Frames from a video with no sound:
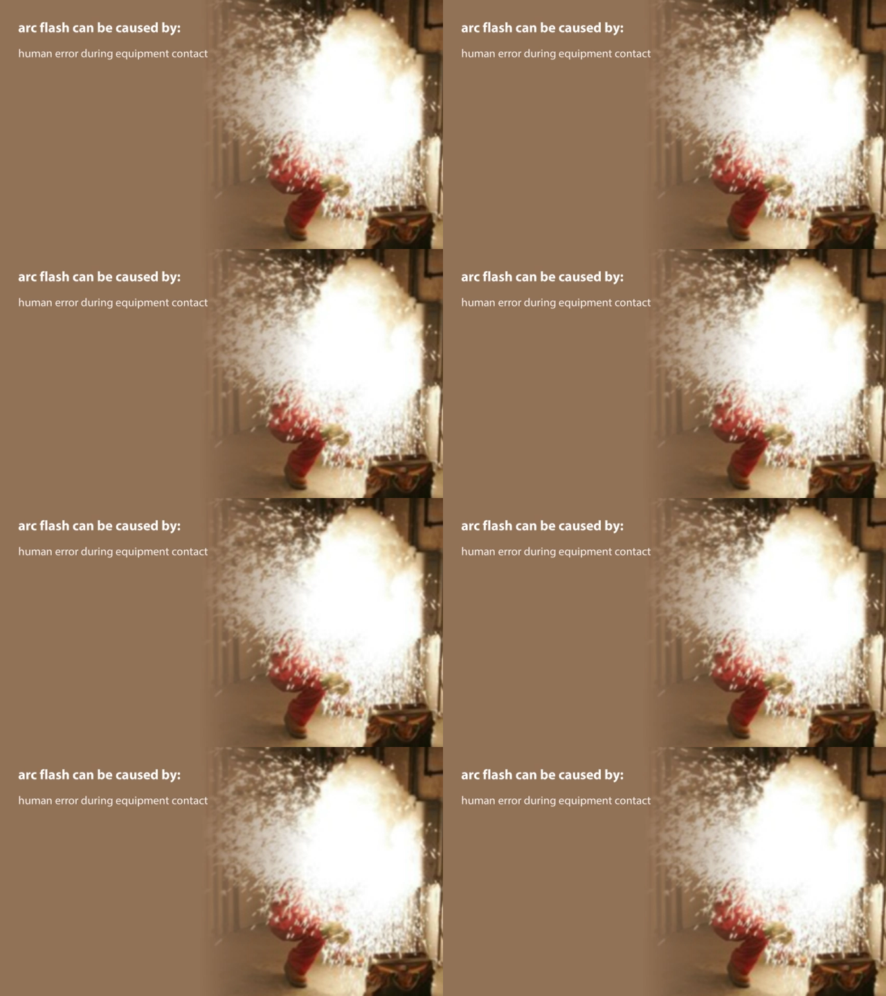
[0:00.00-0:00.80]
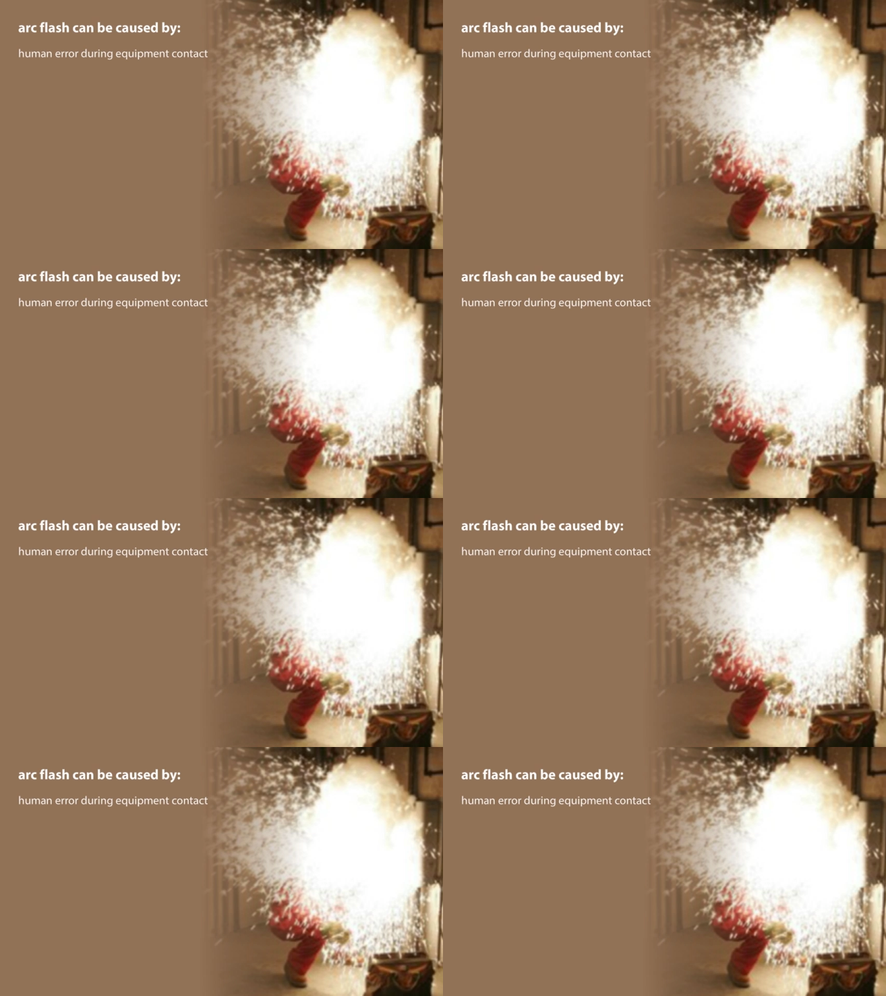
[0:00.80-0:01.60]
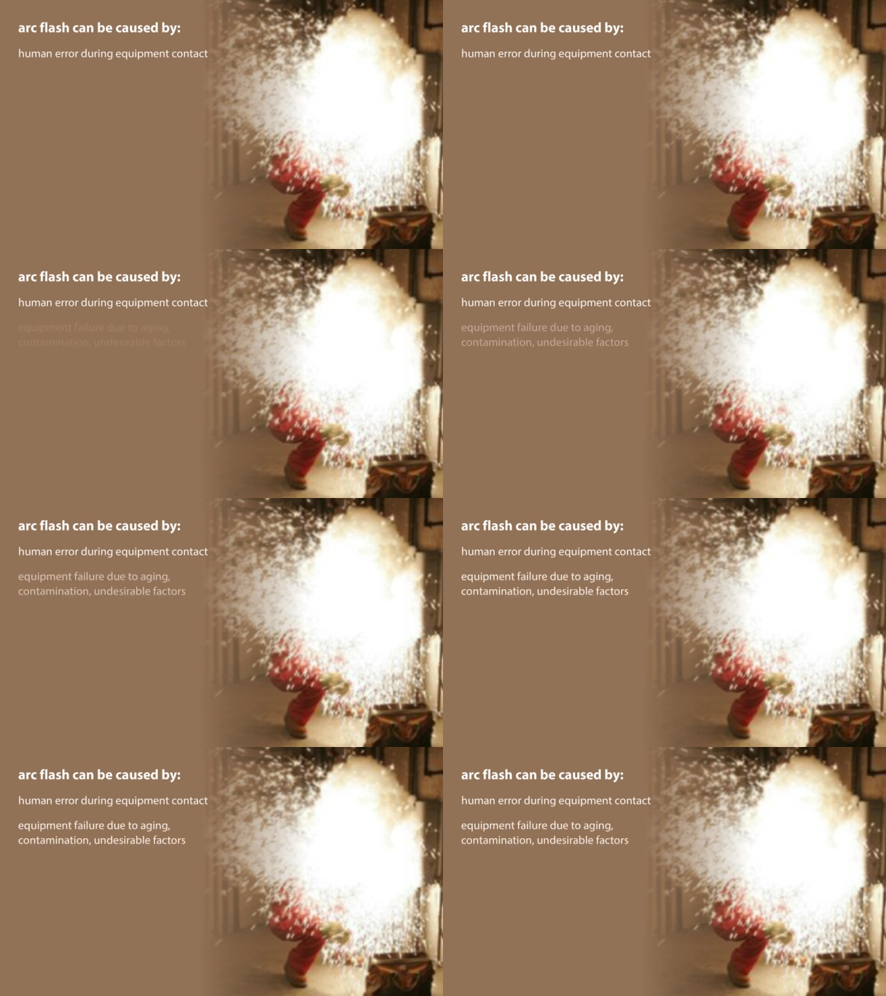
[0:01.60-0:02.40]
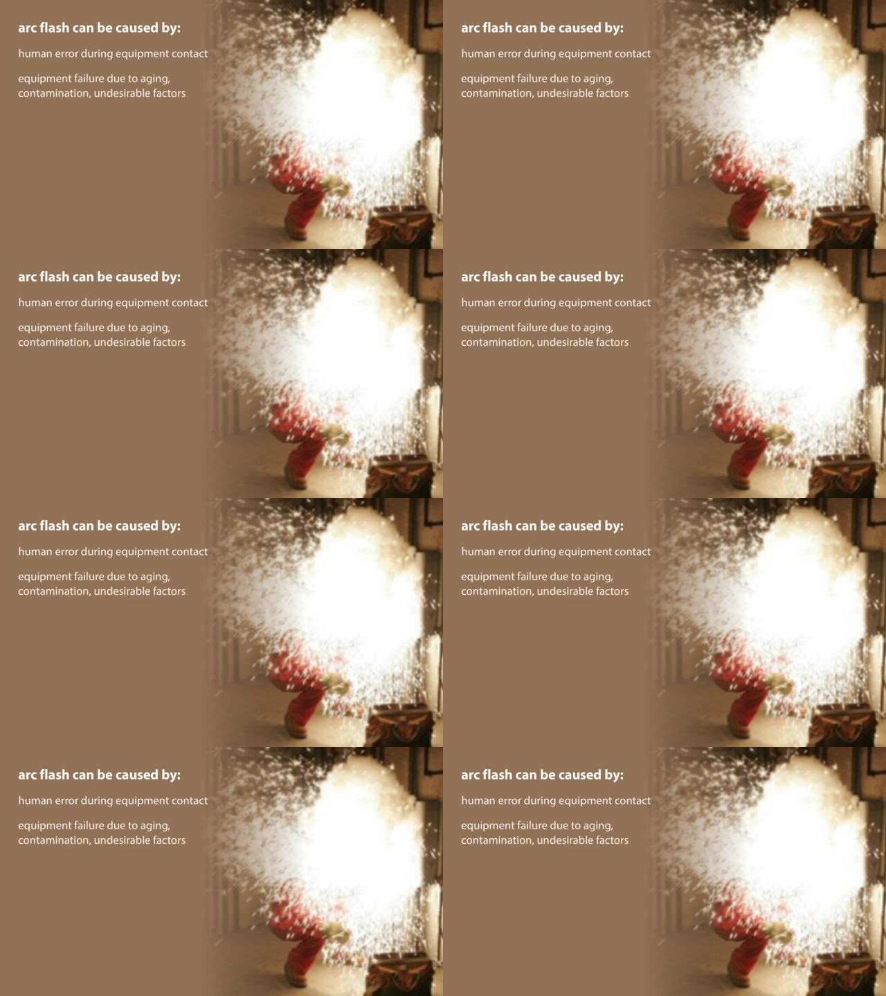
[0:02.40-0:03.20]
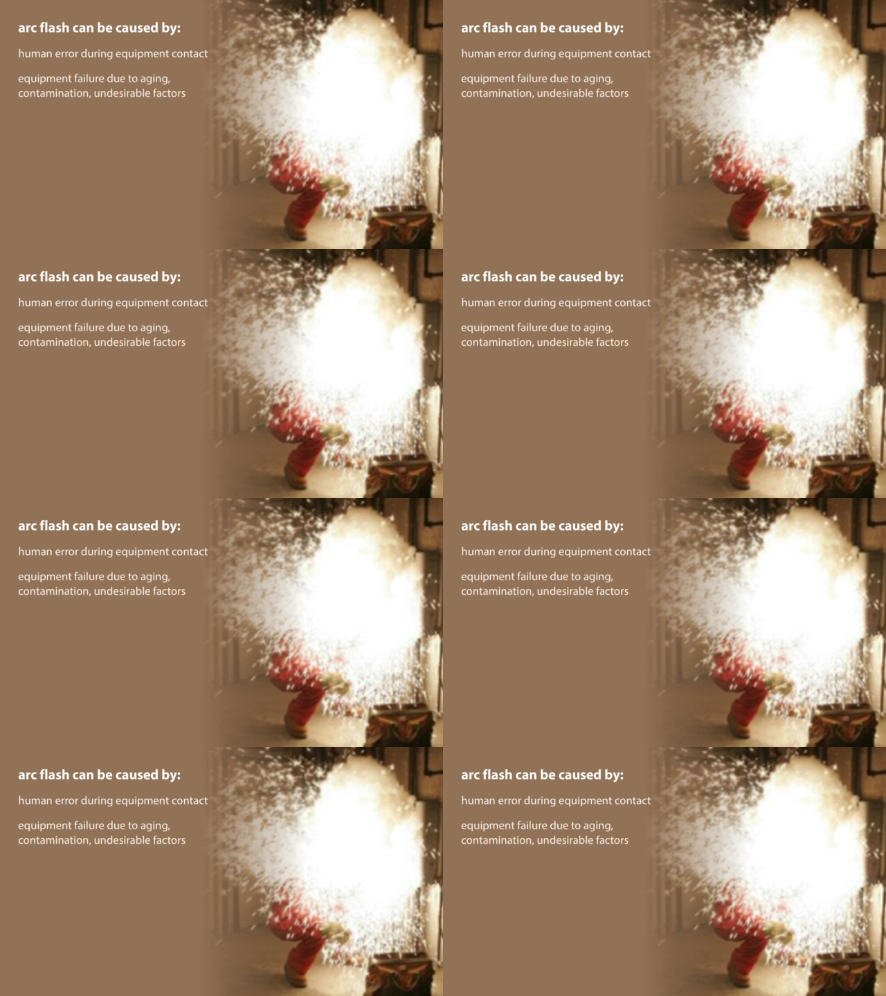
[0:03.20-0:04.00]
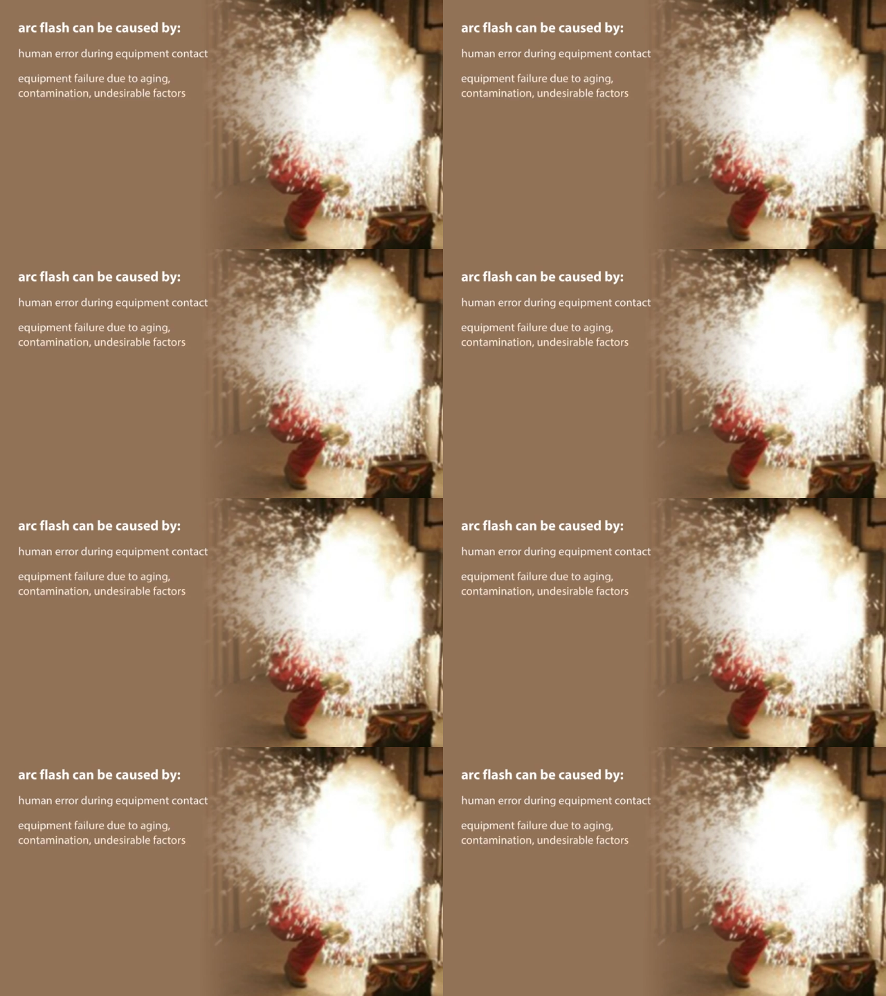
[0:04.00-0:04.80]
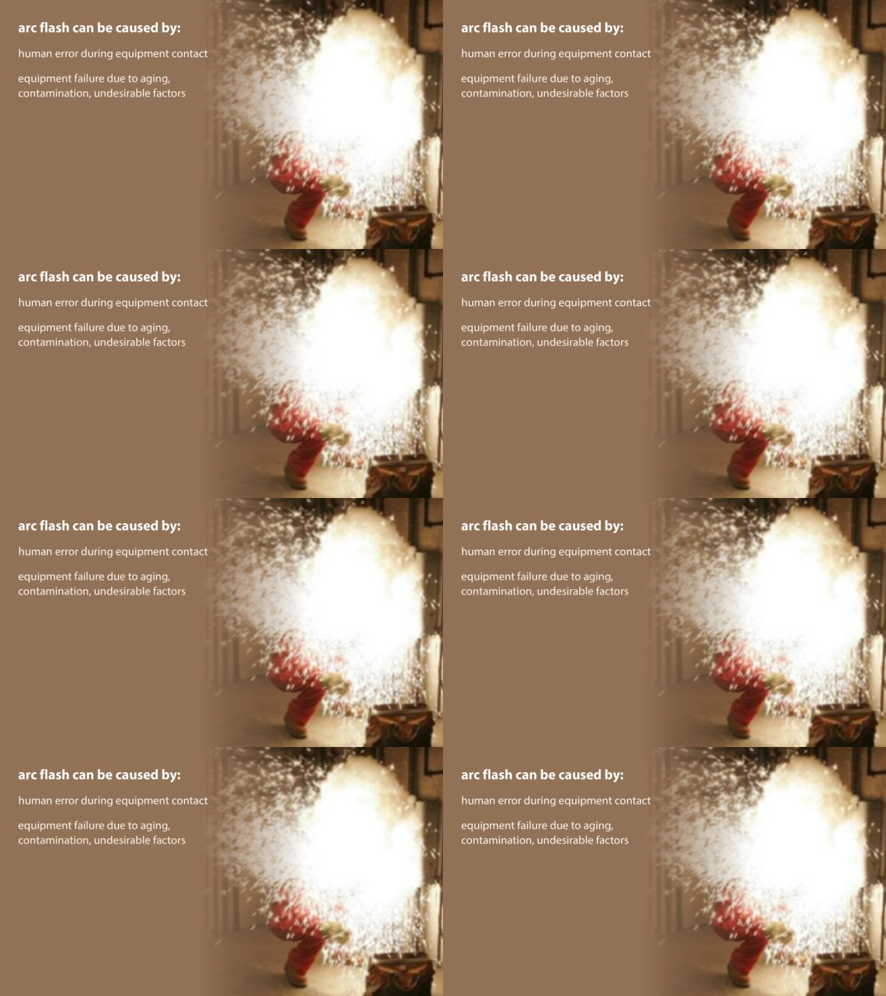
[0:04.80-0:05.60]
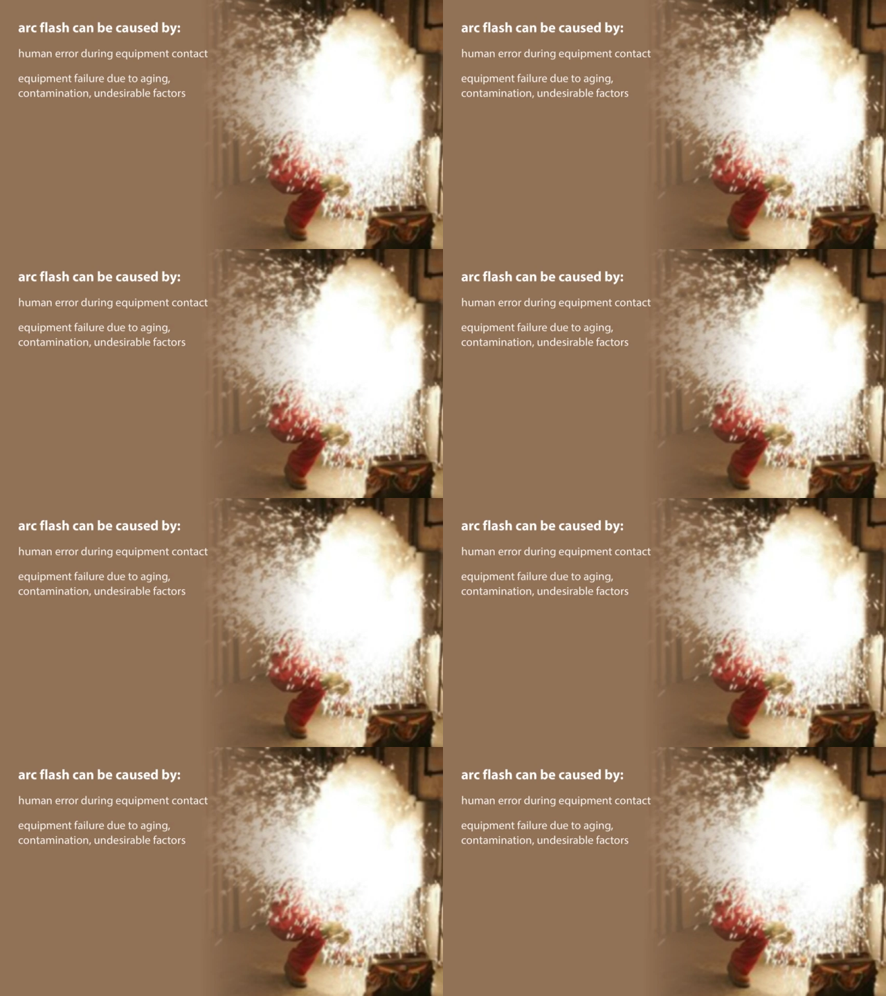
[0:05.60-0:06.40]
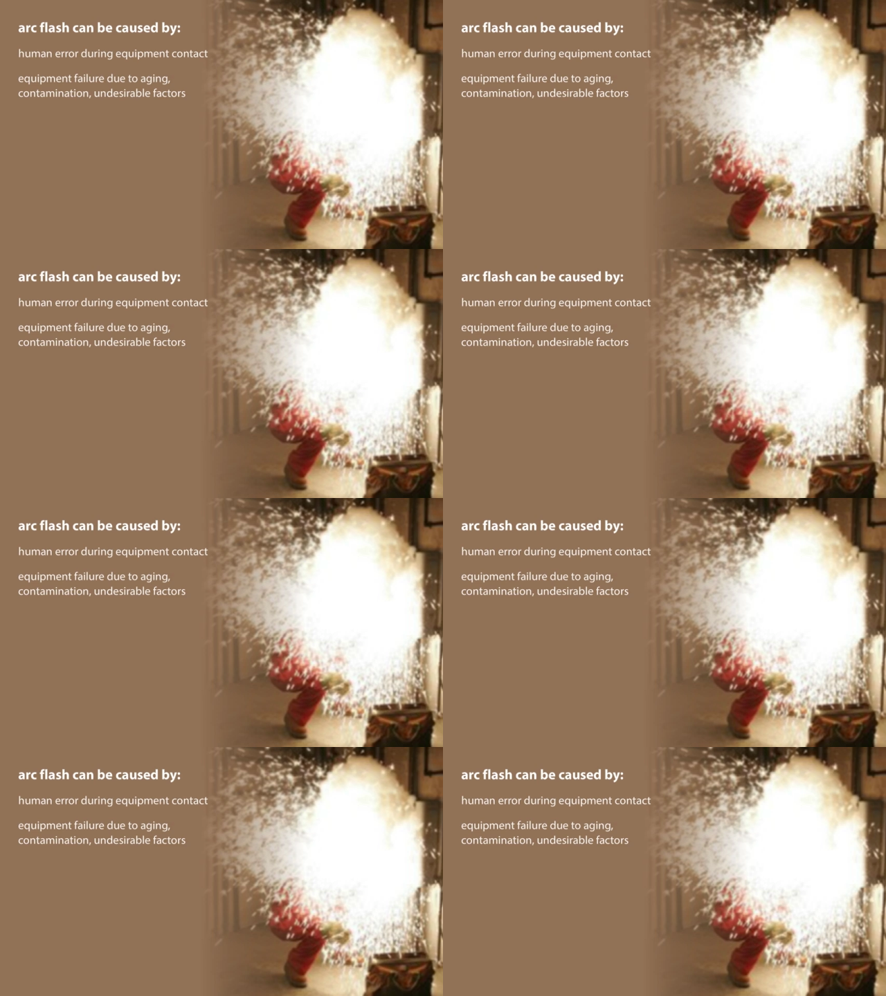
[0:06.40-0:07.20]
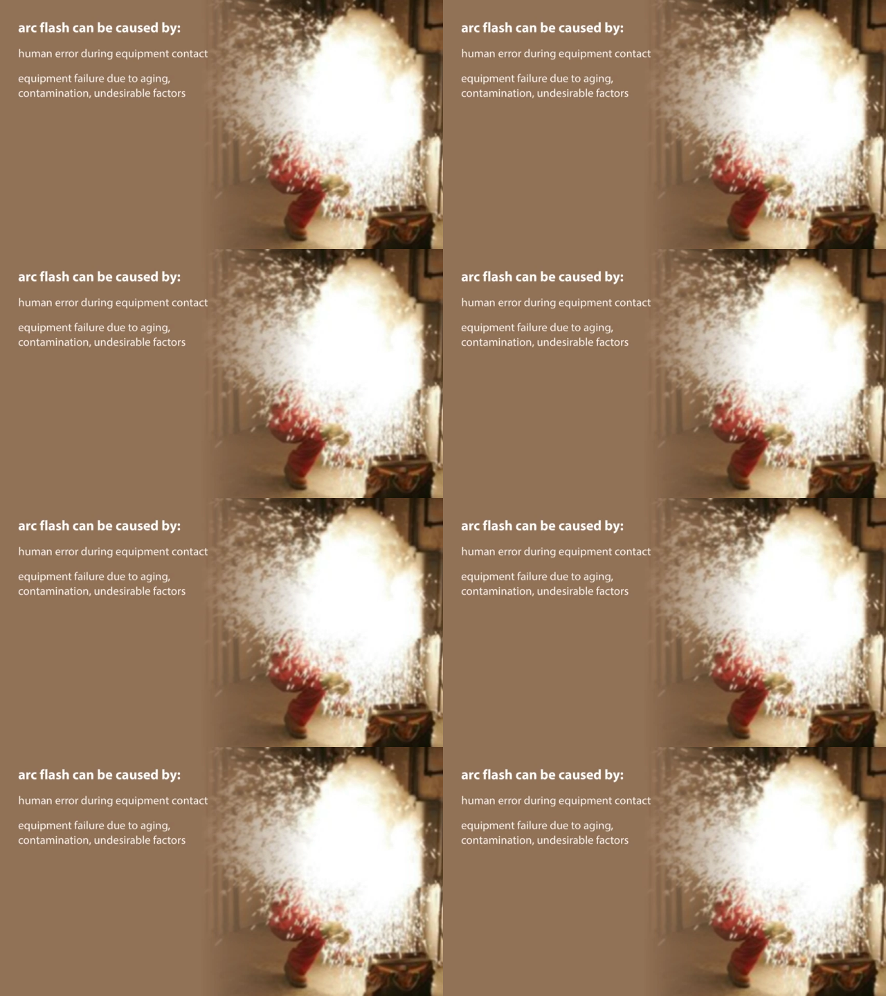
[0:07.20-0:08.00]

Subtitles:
No face is visible, so there are no lips to read.